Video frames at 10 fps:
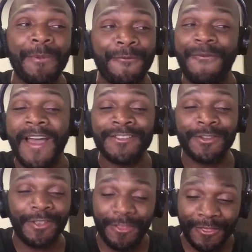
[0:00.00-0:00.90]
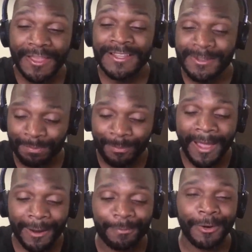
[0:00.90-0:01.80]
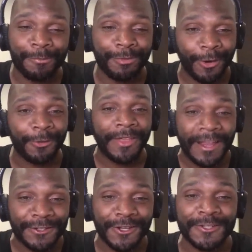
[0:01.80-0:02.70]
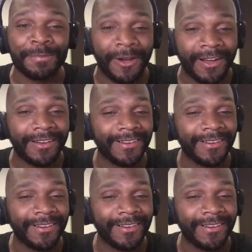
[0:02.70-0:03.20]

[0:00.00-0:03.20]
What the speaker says: it'd be faster than this MacBook Pro that I just bought.